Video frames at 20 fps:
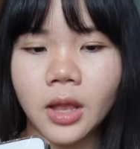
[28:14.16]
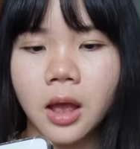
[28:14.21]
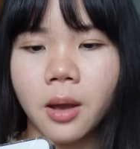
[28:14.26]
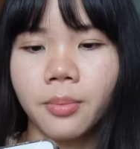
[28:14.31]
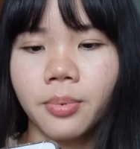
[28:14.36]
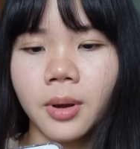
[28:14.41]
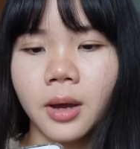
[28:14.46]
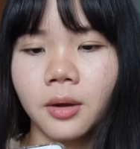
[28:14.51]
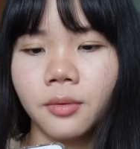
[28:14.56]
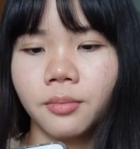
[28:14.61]

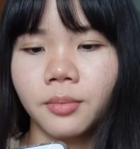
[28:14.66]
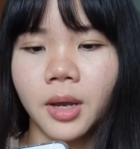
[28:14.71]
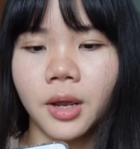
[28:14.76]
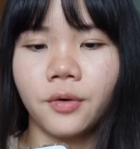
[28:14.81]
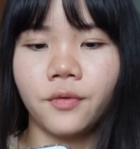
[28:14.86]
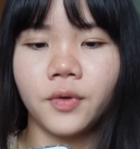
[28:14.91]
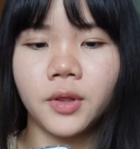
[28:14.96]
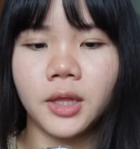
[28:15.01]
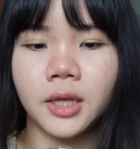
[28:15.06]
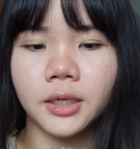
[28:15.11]
About
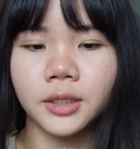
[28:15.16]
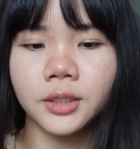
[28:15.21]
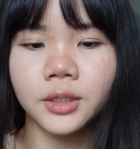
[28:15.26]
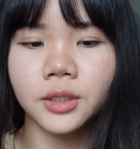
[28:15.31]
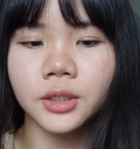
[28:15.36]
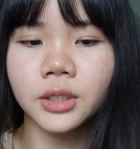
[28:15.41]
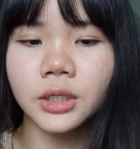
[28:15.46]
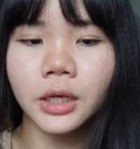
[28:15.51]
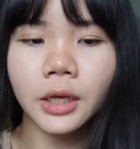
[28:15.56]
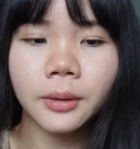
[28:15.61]
my
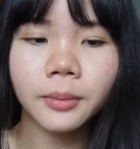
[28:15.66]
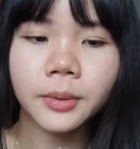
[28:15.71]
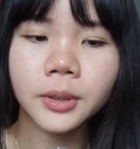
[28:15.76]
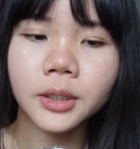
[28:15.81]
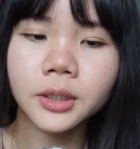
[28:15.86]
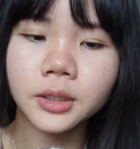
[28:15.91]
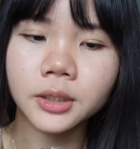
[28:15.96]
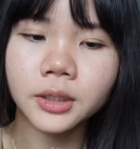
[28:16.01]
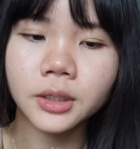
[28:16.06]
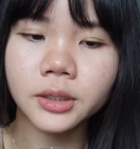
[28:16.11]
relationship,
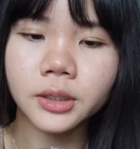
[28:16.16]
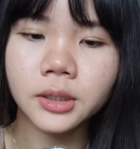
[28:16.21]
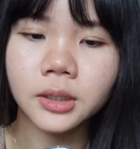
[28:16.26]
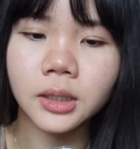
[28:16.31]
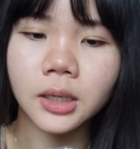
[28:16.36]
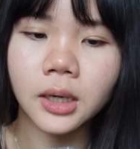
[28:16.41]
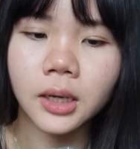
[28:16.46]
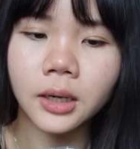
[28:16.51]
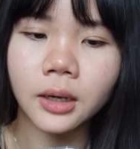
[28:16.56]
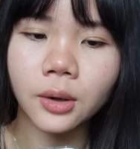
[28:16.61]
it's
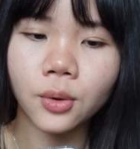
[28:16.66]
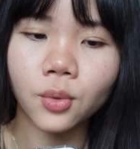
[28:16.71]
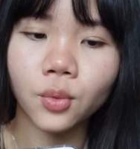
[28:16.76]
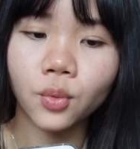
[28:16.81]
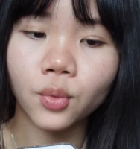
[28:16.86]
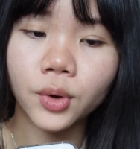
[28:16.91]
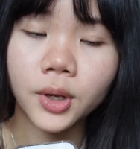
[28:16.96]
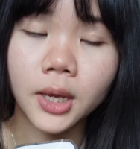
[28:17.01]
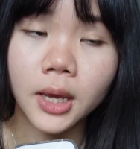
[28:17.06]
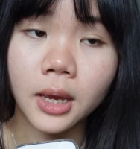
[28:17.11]
just like
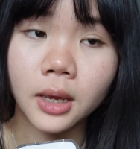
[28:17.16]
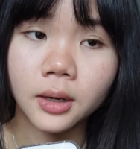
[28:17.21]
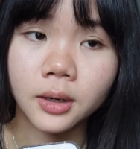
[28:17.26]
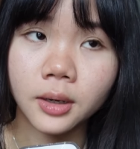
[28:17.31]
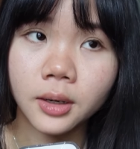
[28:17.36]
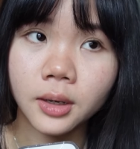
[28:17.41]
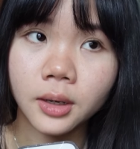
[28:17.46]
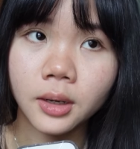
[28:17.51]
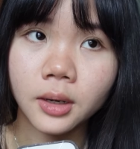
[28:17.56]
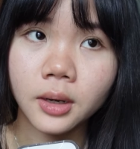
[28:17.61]
we
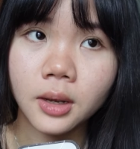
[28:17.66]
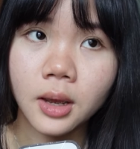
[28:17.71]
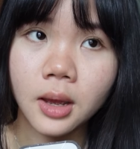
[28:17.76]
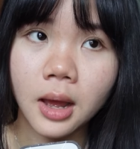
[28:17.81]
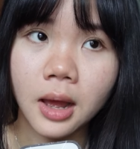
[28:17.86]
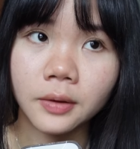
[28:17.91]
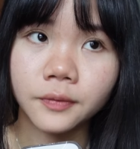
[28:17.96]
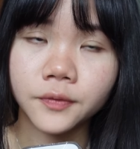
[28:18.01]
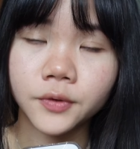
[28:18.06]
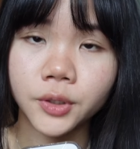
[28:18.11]
ended
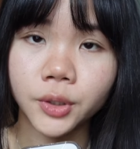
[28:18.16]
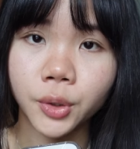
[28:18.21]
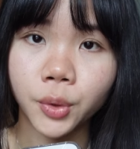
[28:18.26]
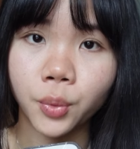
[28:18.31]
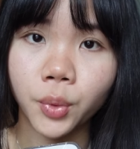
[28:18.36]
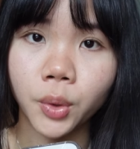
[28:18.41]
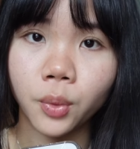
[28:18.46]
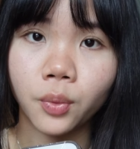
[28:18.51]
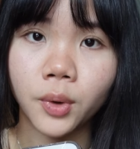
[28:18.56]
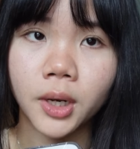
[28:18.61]
after
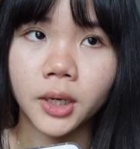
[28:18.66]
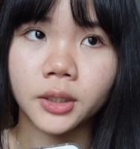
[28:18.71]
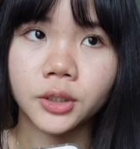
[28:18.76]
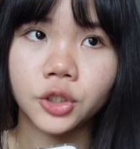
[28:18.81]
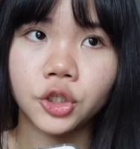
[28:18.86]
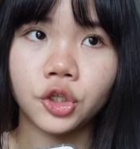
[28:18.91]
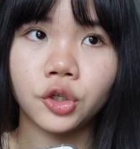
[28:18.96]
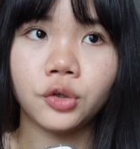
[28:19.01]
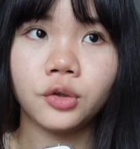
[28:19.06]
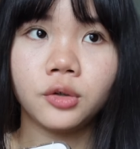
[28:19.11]
we
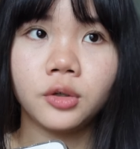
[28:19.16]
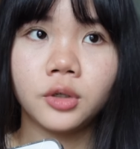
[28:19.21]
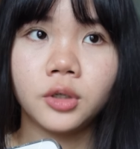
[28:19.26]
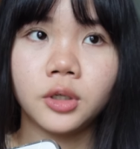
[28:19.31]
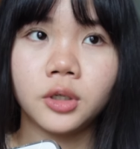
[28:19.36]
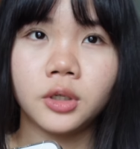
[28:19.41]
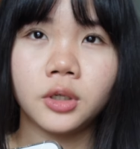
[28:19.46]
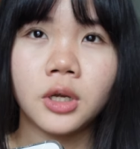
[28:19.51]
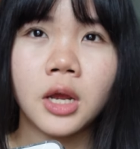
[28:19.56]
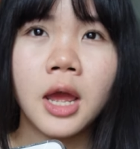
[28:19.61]
went to
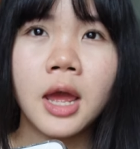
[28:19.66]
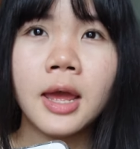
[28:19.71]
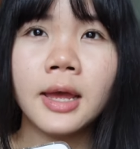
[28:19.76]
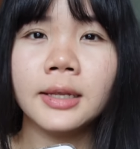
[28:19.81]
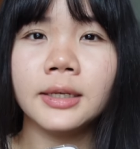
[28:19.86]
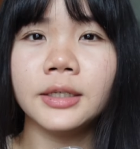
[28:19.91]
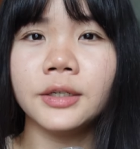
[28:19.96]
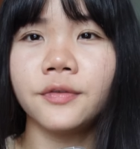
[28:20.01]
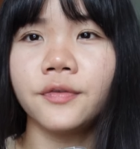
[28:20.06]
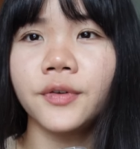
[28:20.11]
the
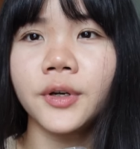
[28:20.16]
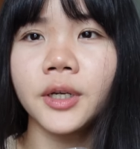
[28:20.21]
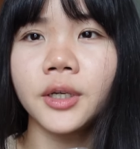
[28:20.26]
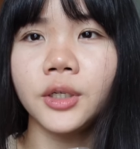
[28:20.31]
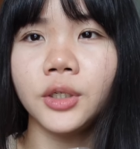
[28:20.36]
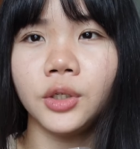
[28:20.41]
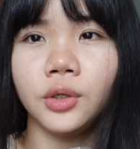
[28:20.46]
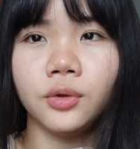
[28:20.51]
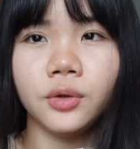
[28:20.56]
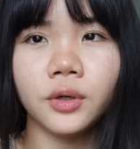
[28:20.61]

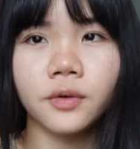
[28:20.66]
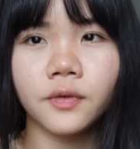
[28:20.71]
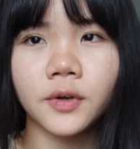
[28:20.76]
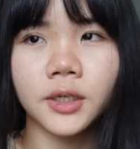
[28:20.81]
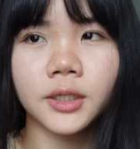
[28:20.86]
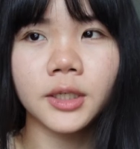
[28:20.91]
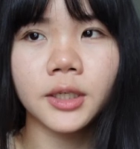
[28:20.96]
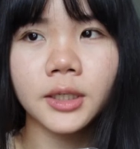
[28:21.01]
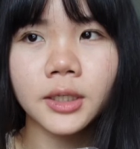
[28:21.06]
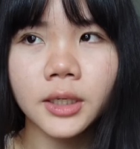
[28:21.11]
different
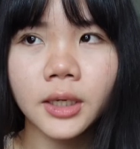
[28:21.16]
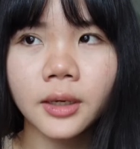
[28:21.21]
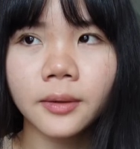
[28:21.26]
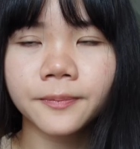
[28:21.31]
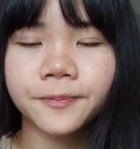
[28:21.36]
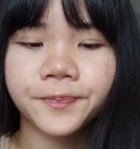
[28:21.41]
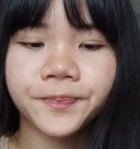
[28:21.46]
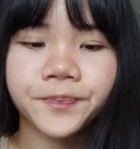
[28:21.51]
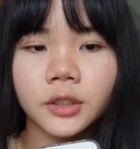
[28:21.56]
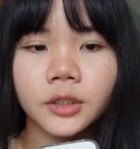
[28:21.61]
university.